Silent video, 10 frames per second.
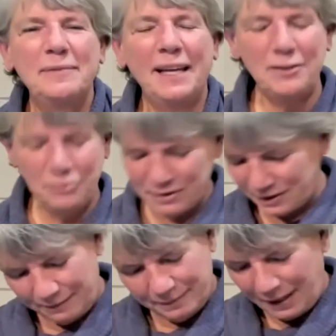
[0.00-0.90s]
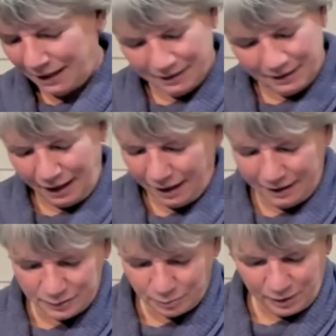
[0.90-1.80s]
interesting.
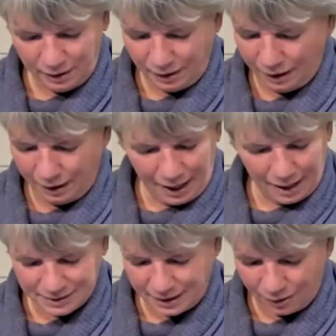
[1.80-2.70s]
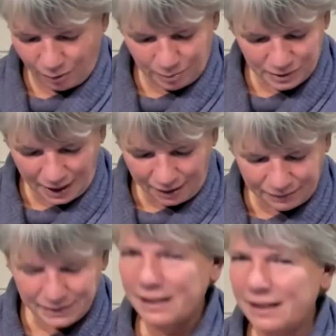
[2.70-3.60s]
That's one they ask that almost
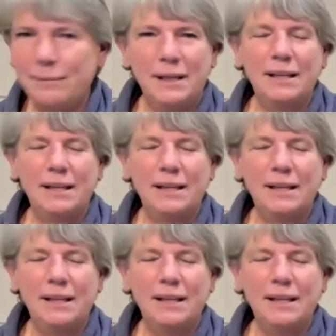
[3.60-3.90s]
every time,